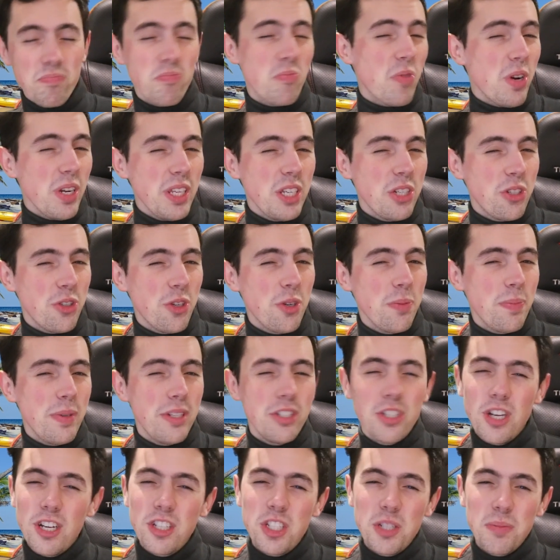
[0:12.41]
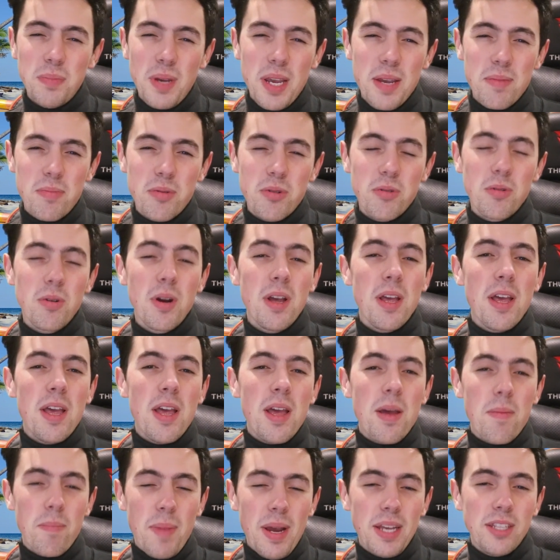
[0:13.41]
really shouldn't be judging people
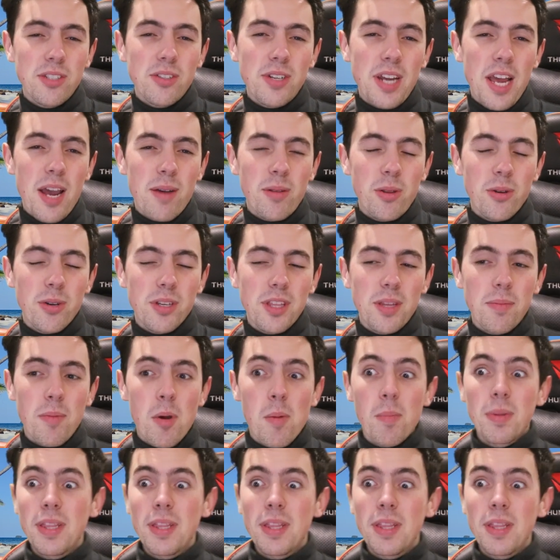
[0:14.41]
based on how I look at the moment,